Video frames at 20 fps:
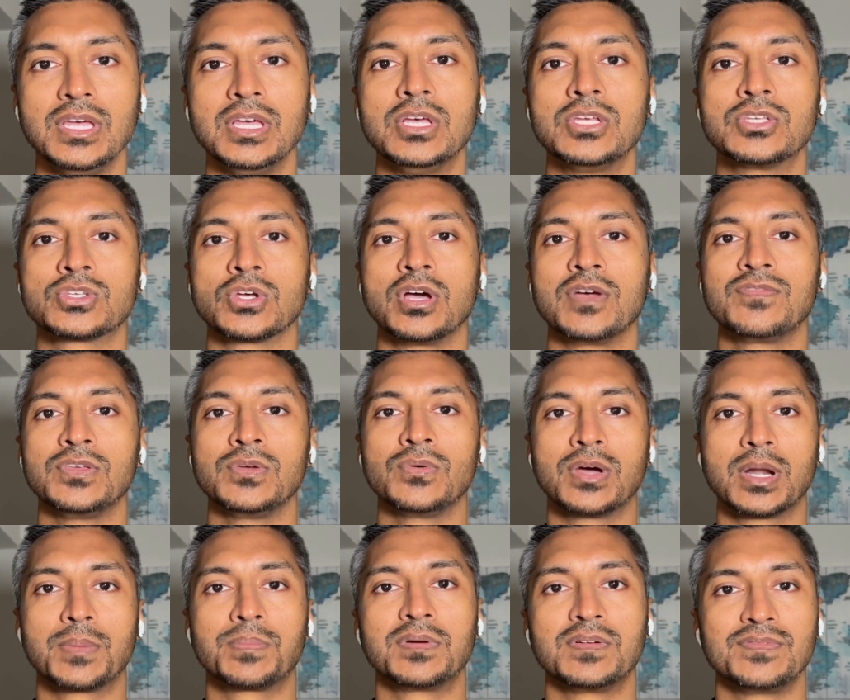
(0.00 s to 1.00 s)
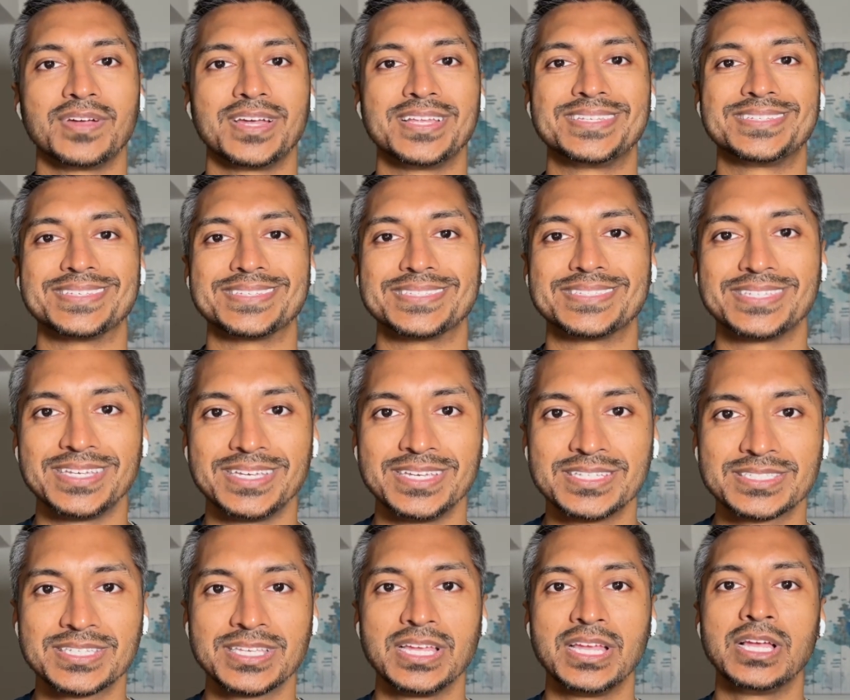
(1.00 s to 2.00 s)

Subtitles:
So if you want to prevent disease,